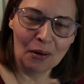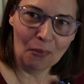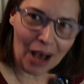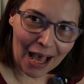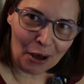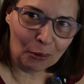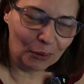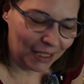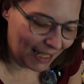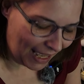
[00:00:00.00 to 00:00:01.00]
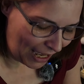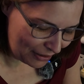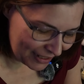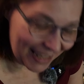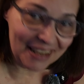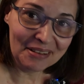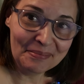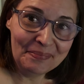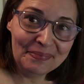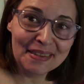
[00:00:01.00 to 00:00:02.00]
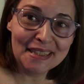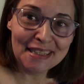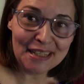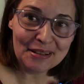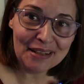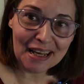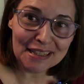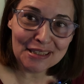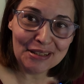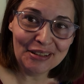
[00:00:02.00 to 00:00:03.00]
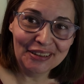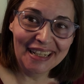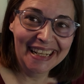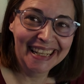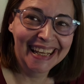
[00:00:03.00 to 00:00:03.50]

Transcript: Wow. Okay. See you guys soon.